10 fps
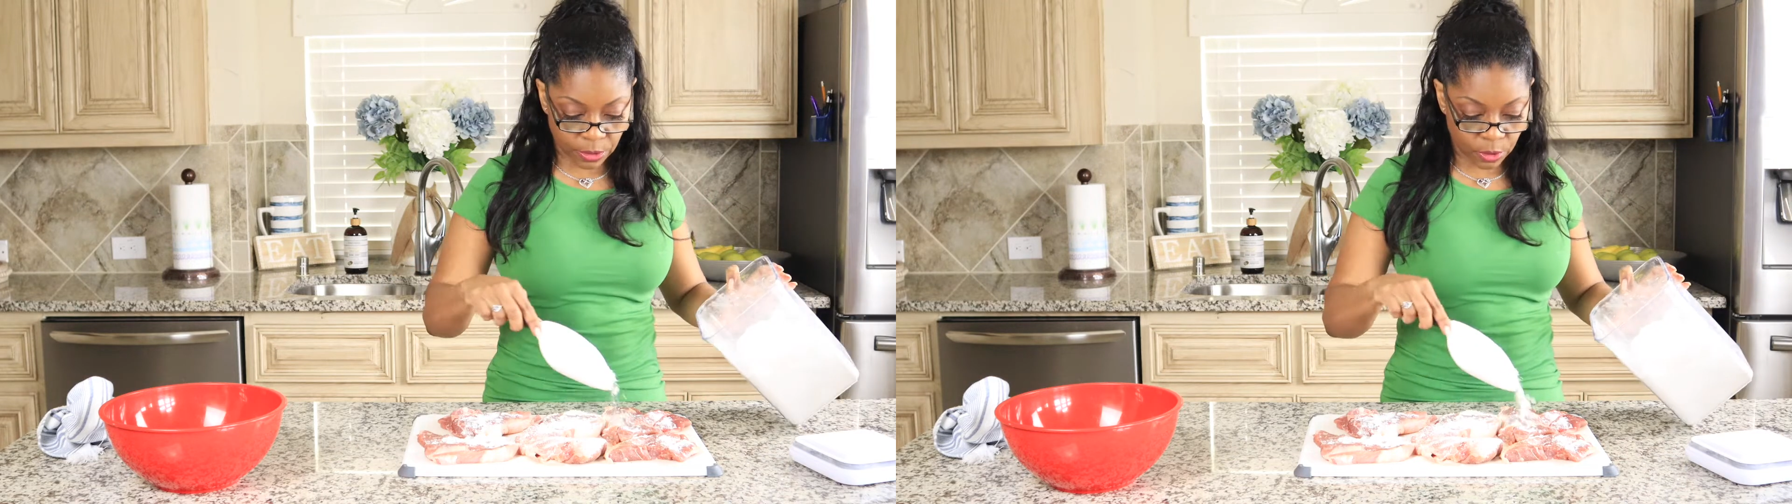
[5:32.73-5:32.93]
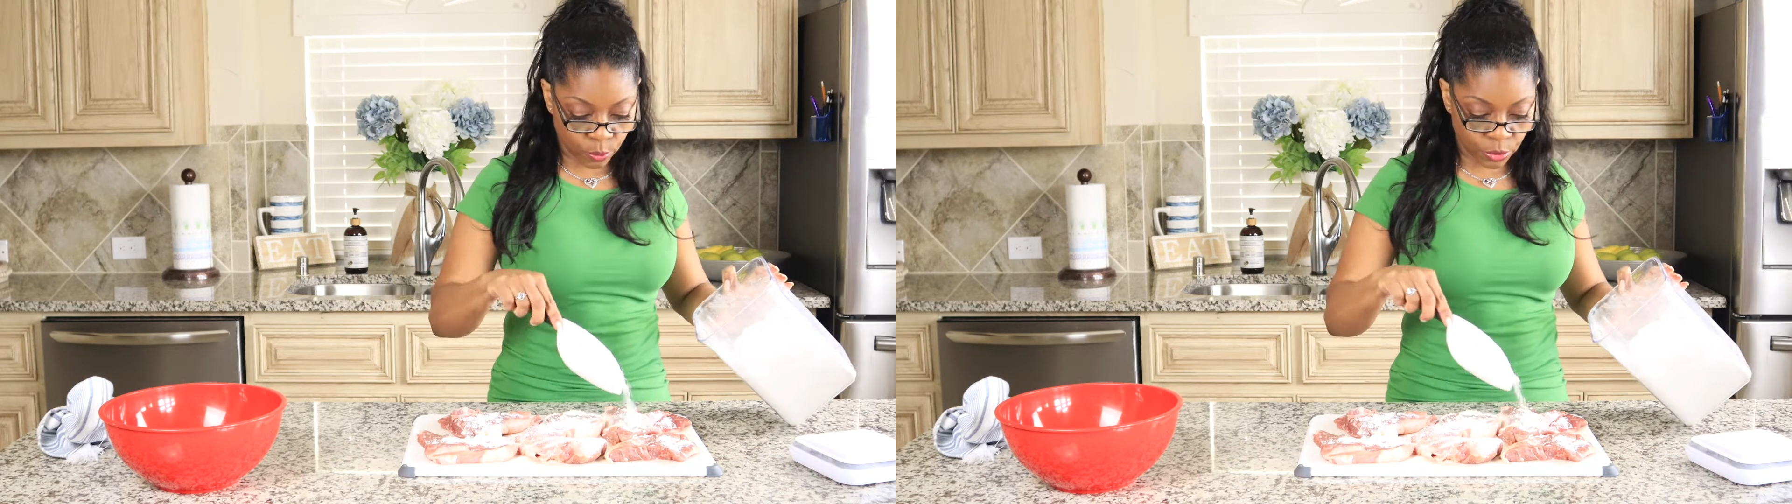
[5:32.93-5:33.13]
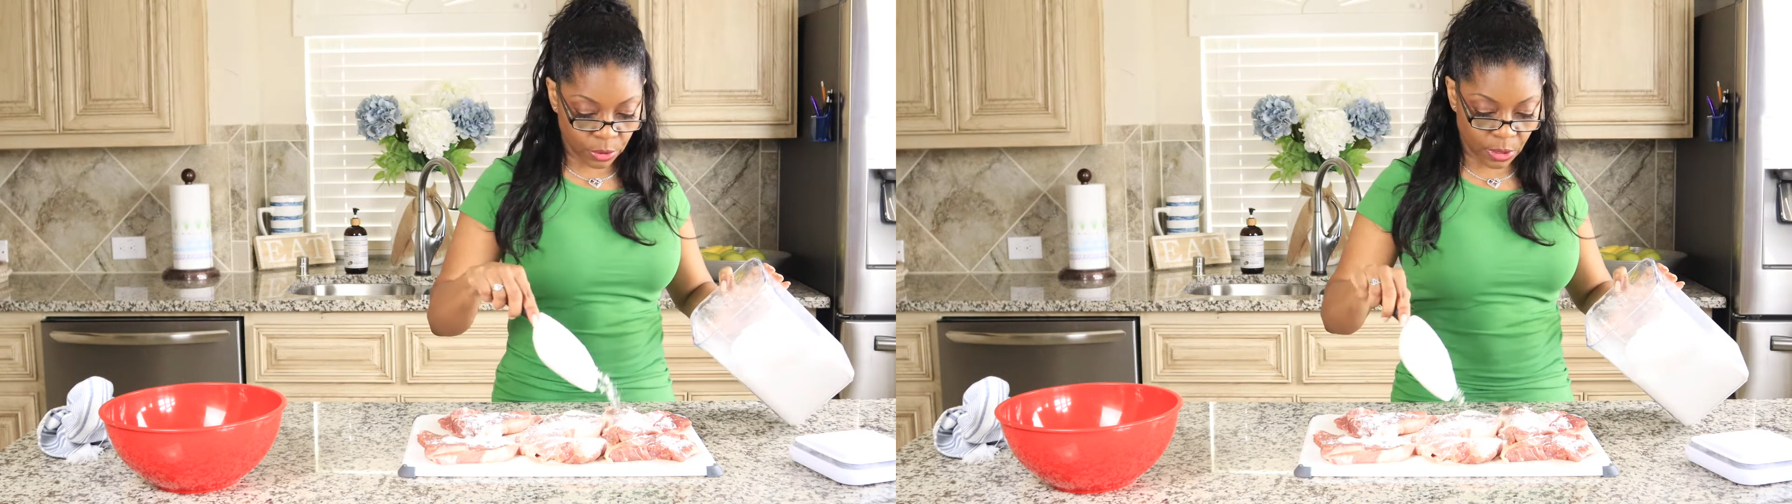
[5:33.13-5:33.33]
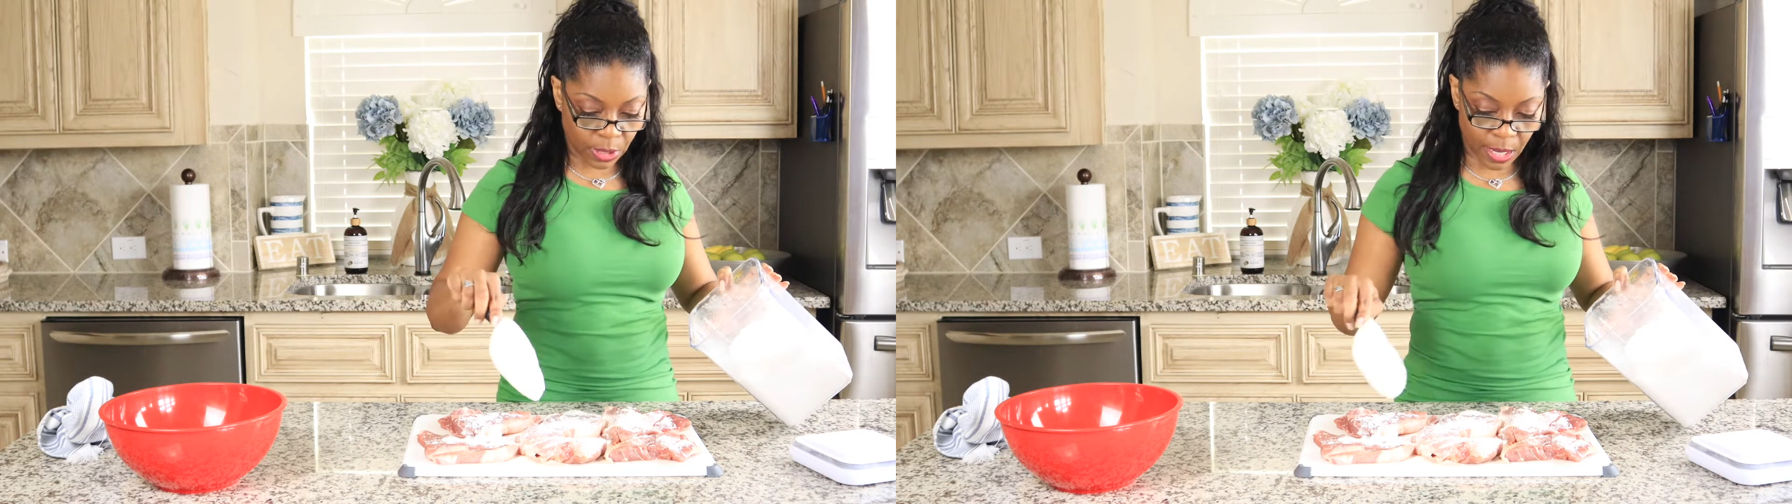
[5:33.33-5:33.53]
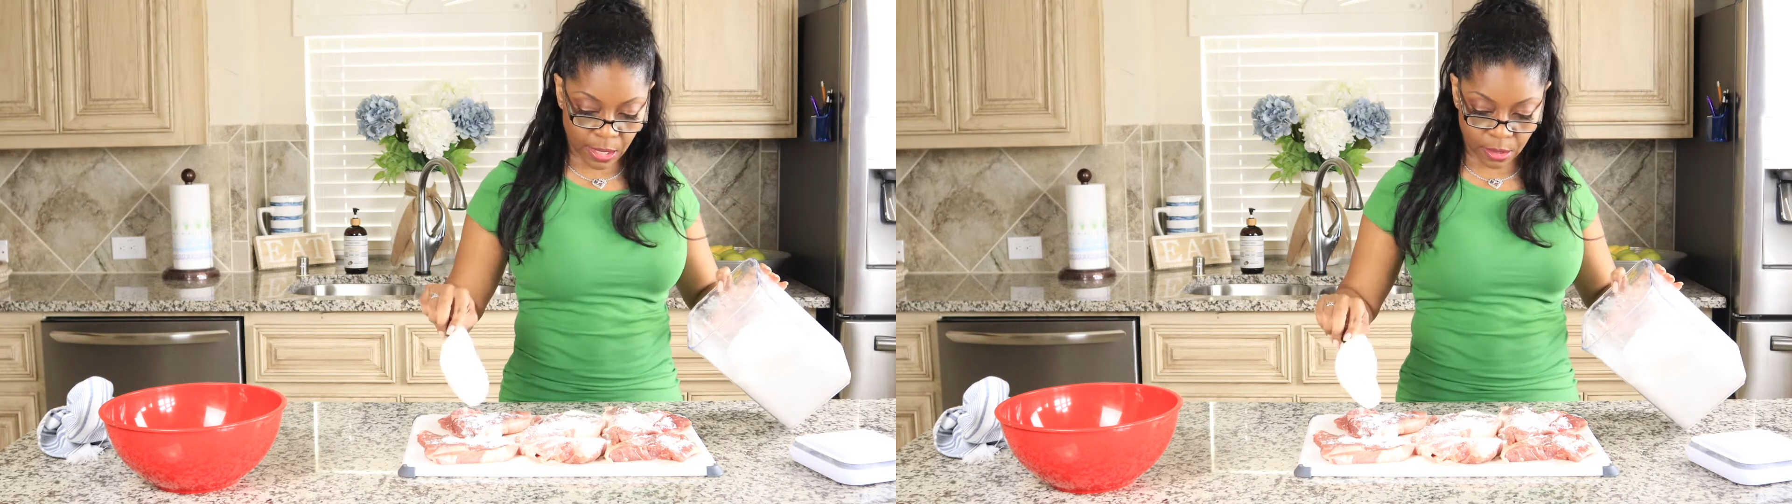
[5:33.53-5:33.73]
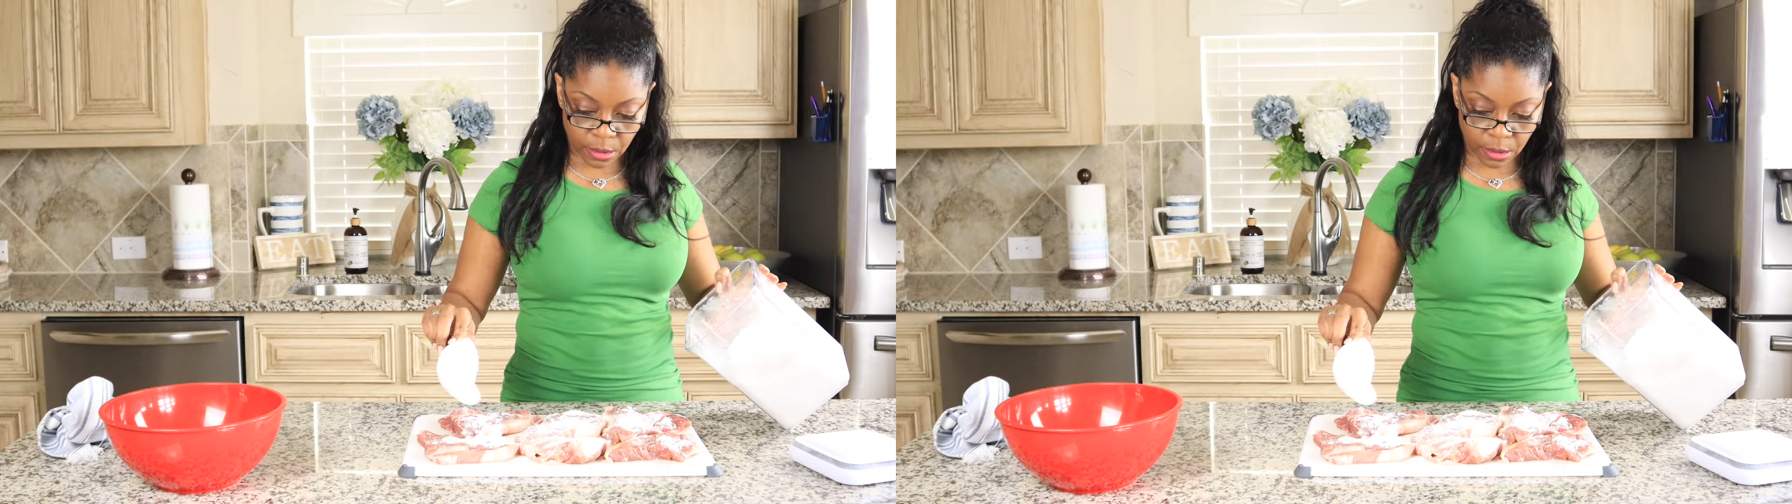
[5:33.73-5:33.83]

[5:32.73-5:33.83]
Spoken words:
So we're just gonna add a